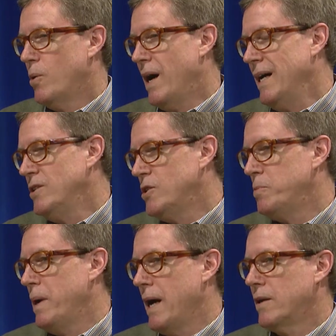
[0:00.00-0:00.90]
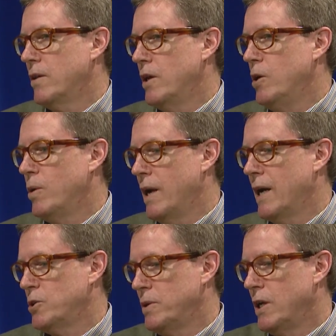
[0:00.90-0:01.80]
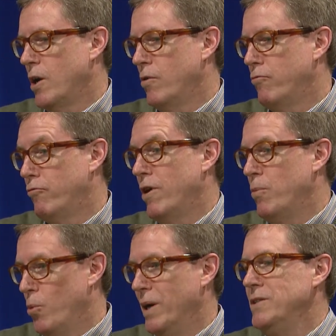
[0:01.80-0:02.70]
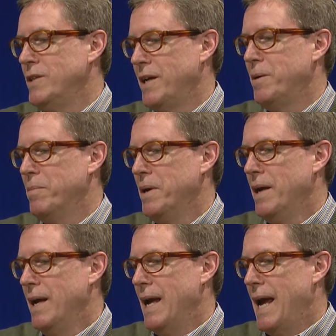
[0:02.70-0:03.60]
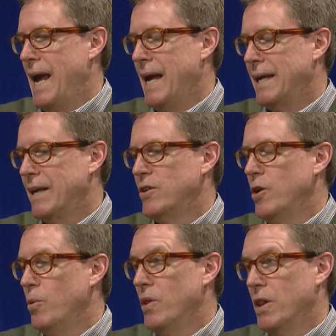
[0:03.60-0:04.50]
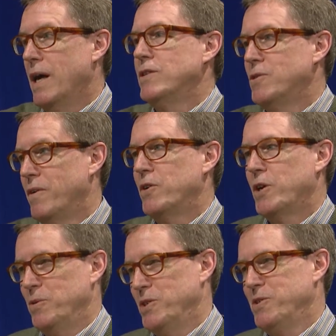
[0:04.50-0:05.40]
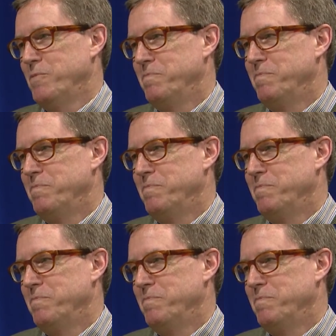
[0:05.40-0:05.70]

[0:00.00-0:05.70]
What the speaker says: I suspect that you could actually go from one team and get to know lots of other coaches.